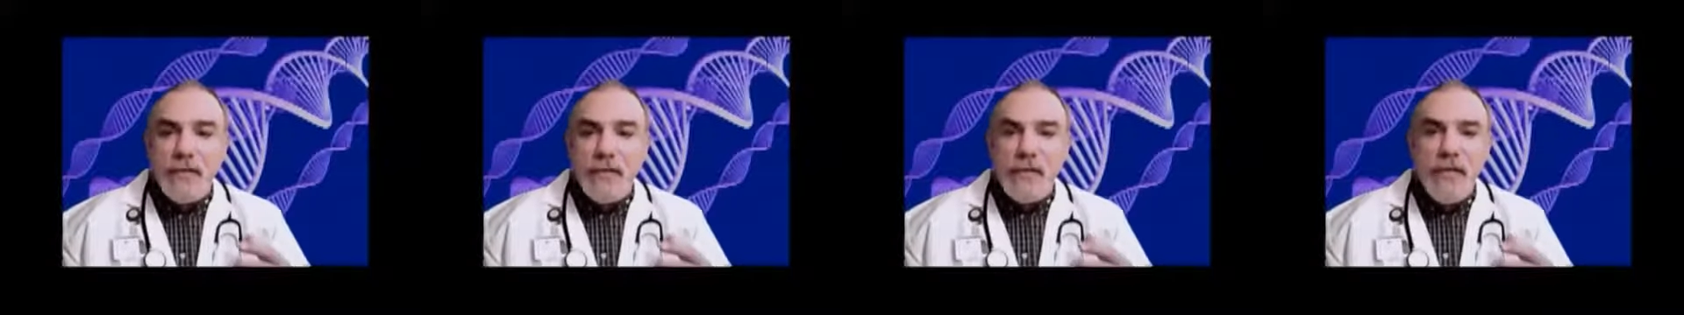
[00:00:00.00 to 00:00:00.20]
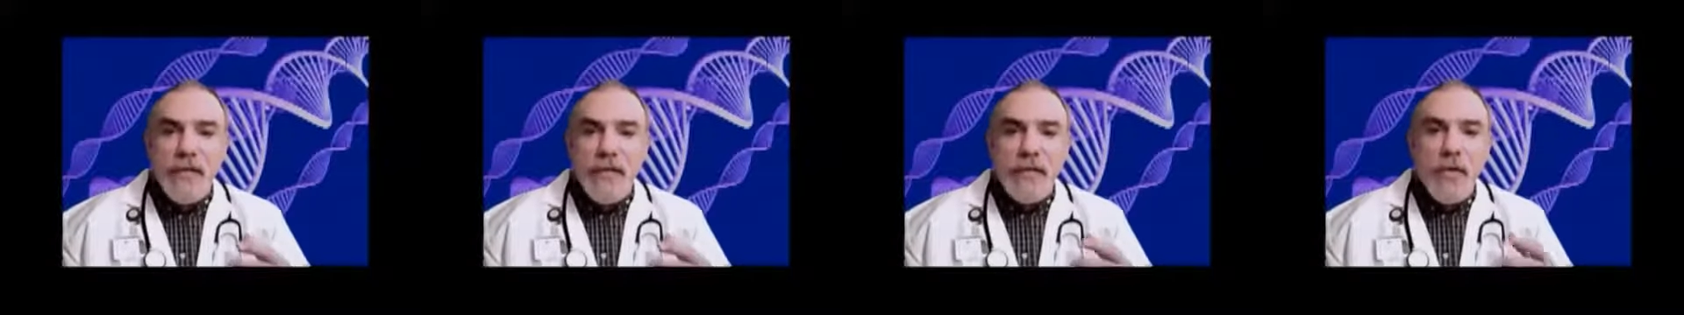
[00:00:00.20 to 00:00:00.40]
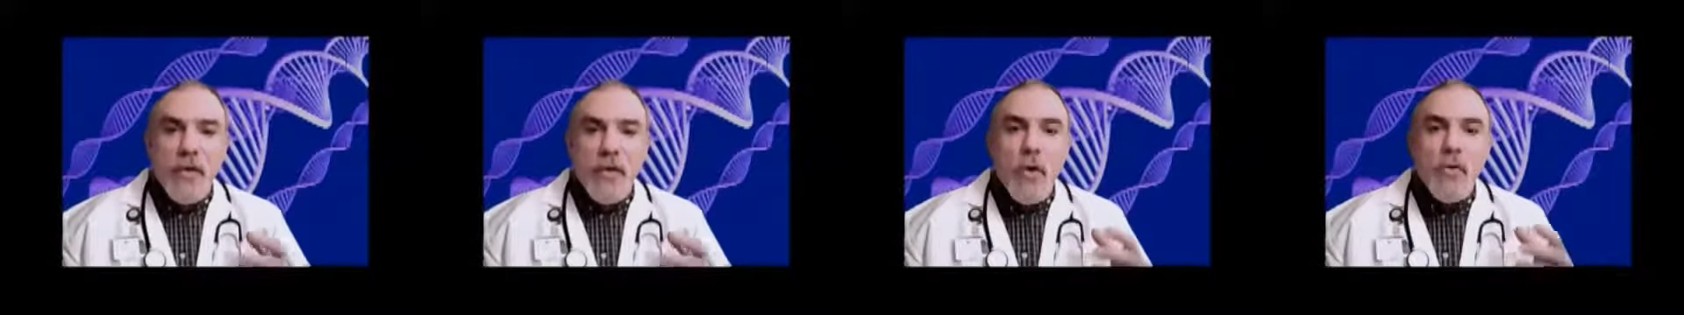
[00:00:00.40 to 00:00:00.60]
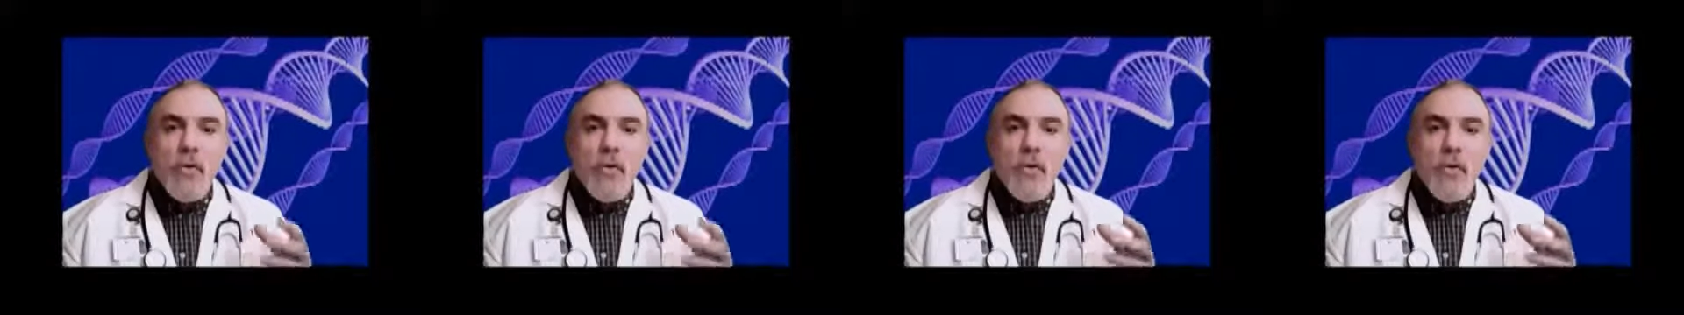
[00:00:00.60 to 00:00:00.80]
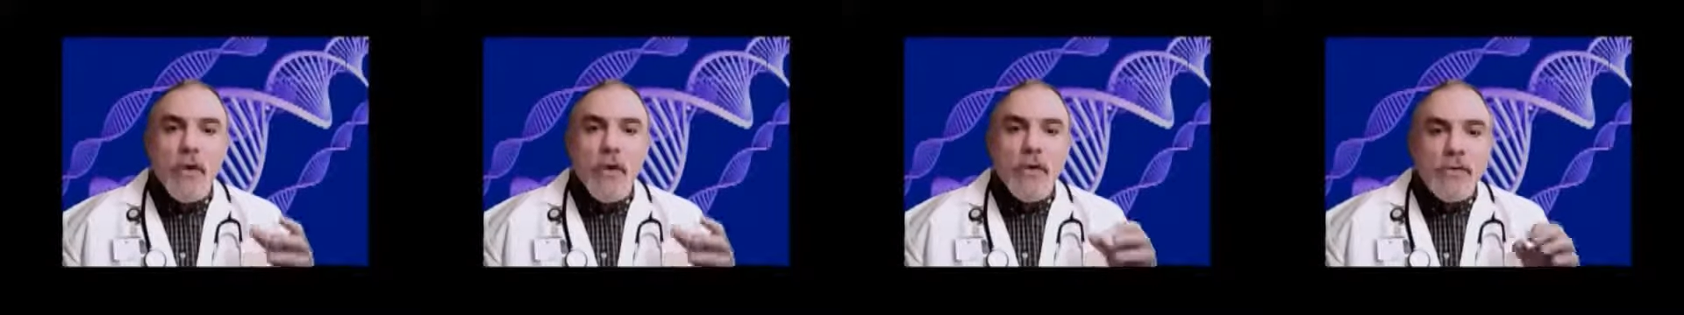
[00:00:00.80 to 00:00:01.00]
which can go
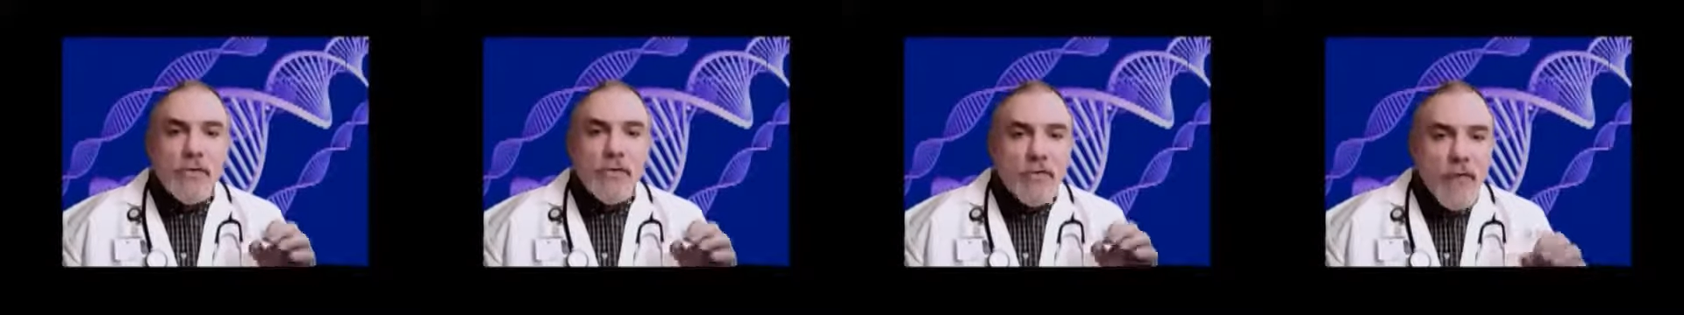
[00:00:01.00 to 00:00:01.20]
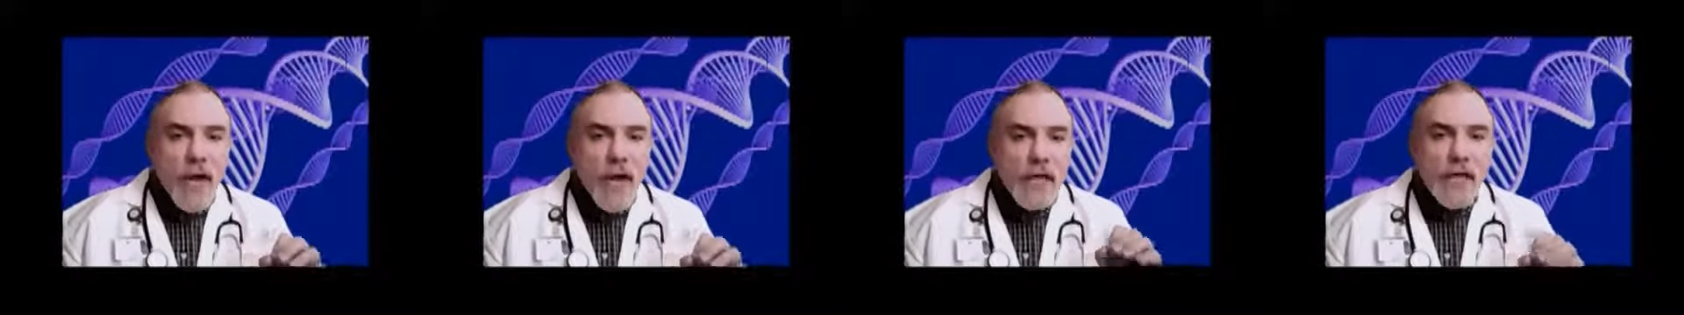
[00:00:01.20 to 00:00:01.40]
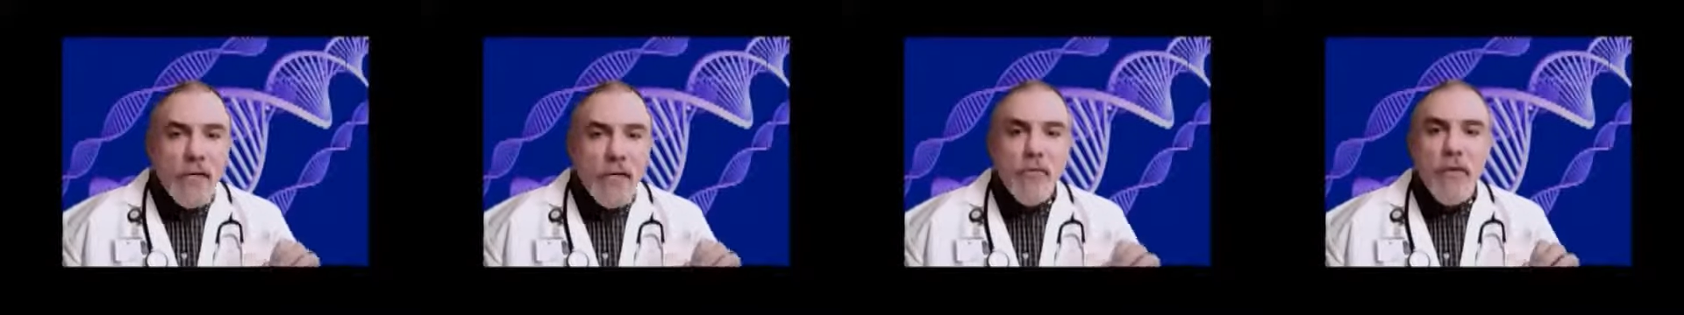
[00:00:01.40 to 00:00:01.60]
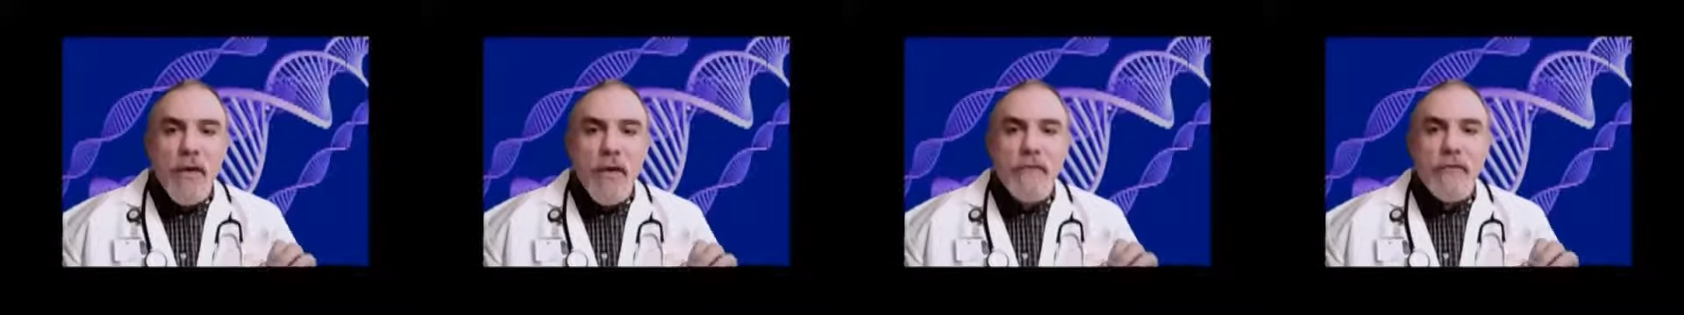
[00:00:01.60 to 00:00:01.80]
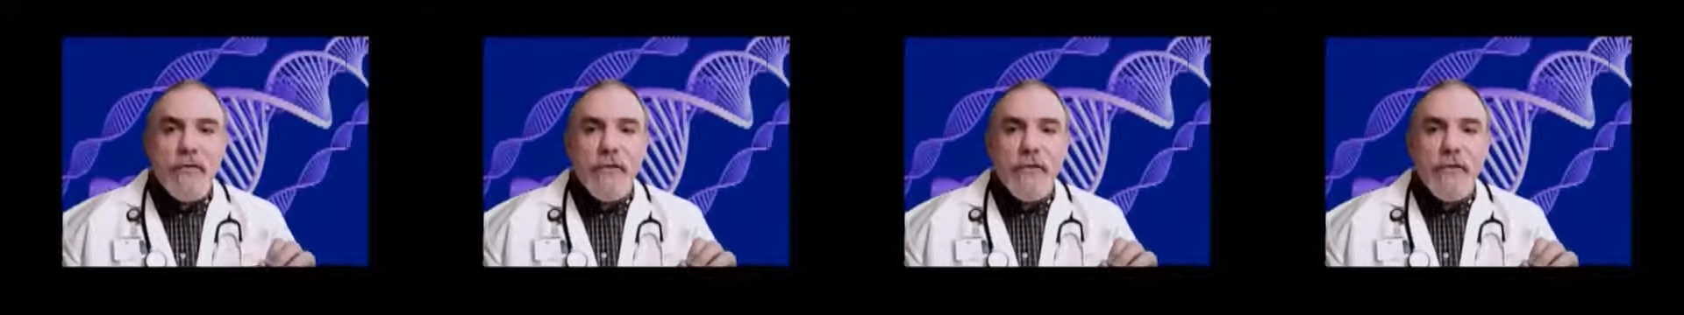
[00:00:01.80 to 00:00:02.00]
to work directly
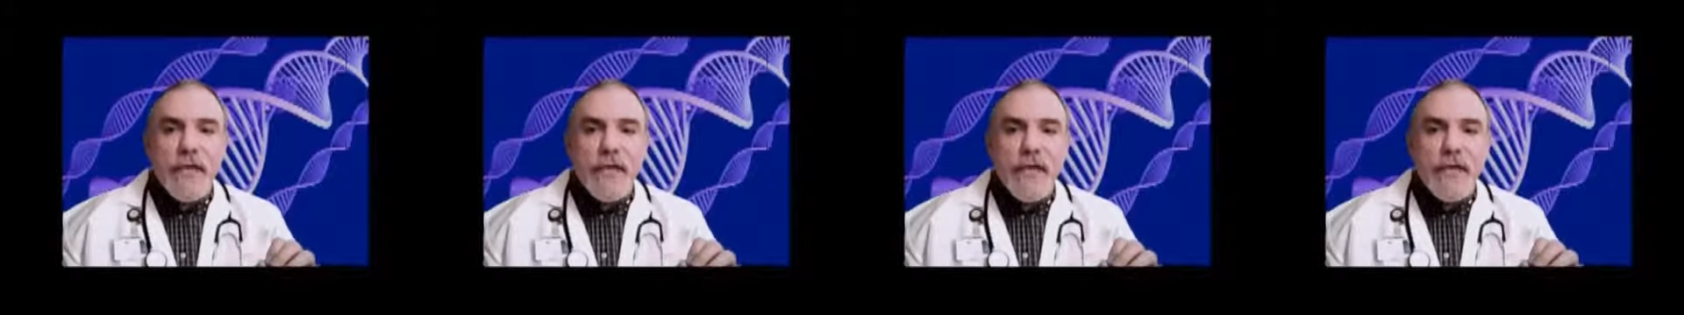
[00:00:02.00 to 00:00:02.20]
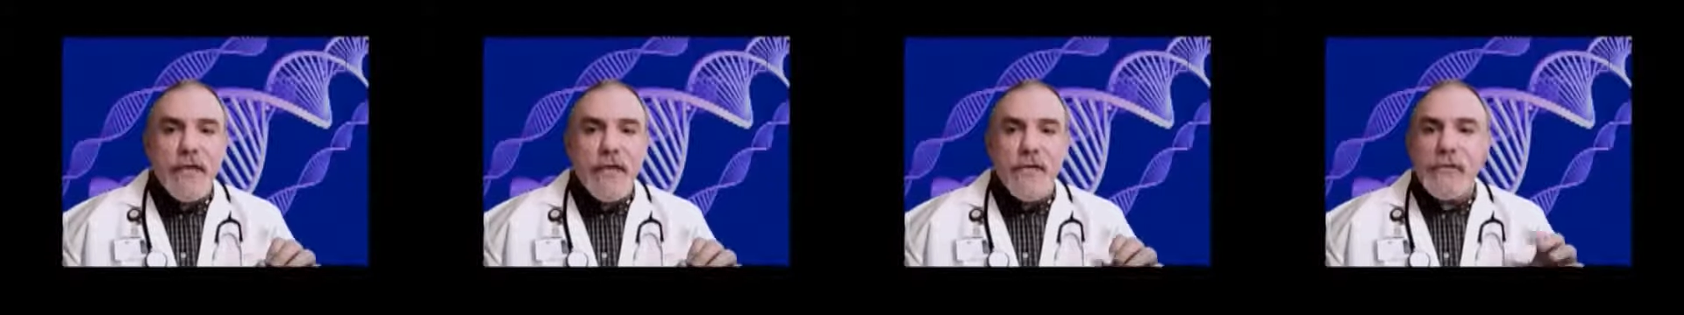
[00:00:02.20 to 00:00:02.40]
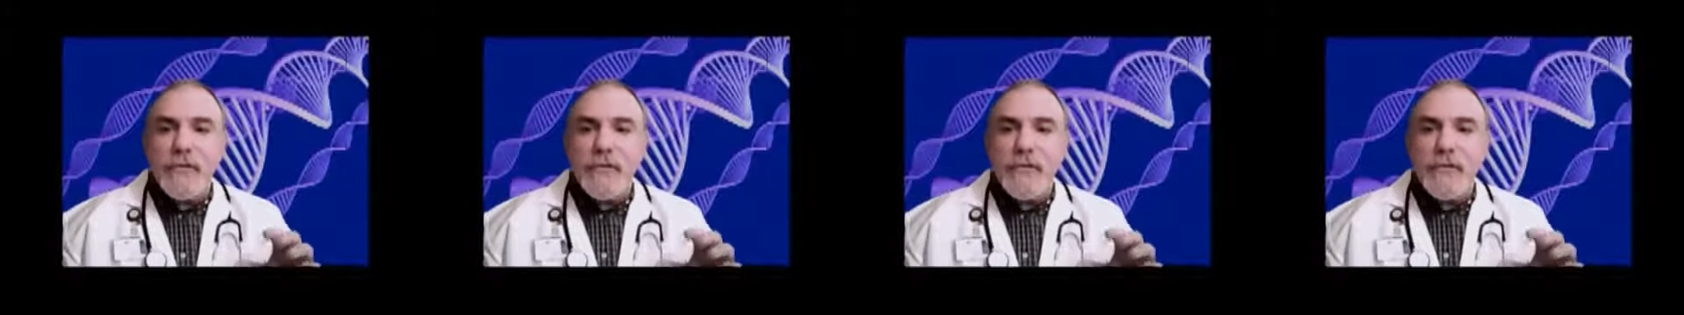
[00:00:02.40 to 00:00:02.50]
wherever they're needed,